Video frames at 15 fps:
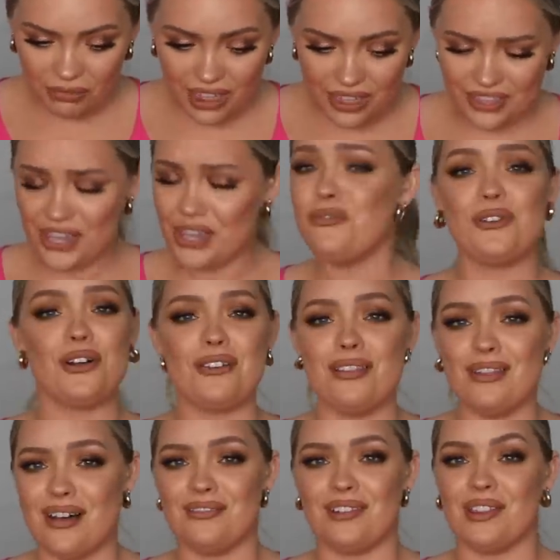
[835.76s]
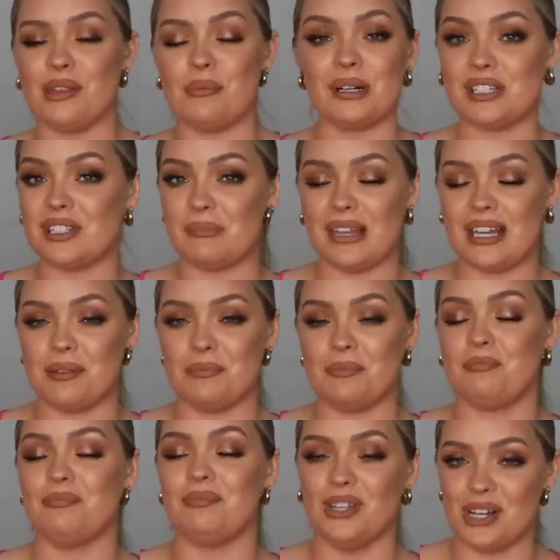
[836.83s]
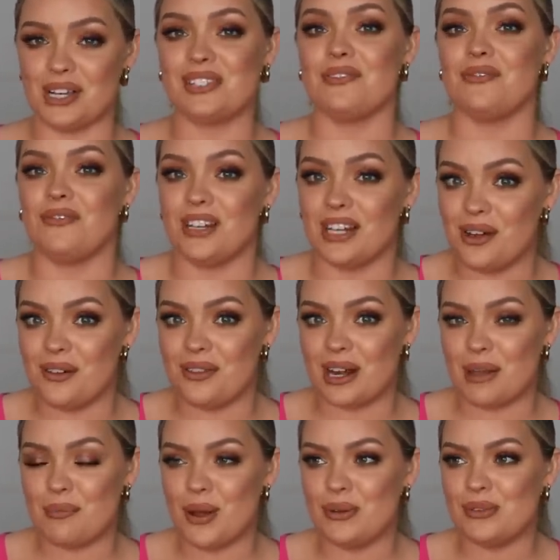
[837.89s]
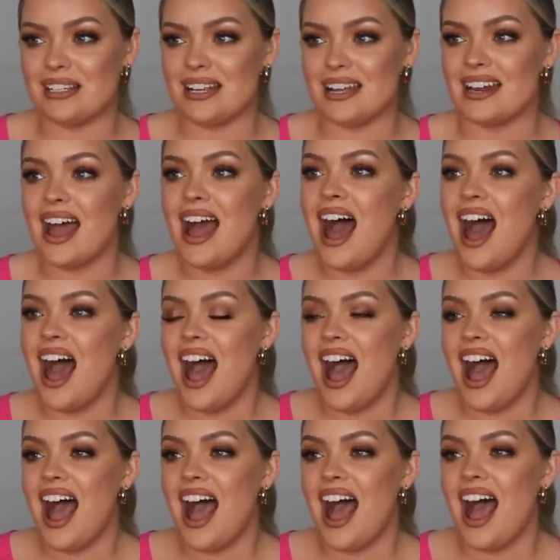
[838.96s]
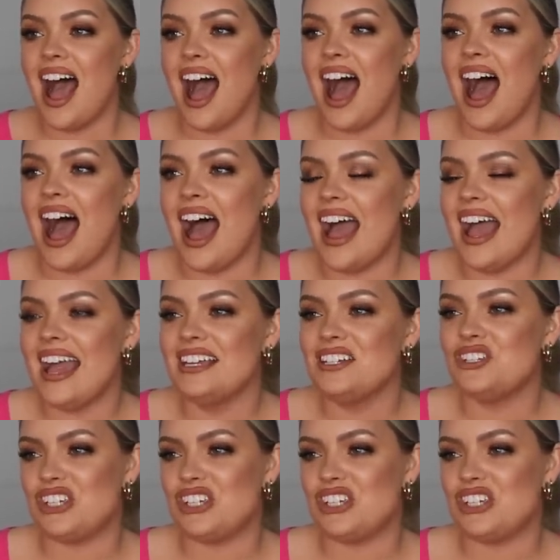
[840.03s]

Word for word: thank you for all the love on the books and makeup looks video that I posted. I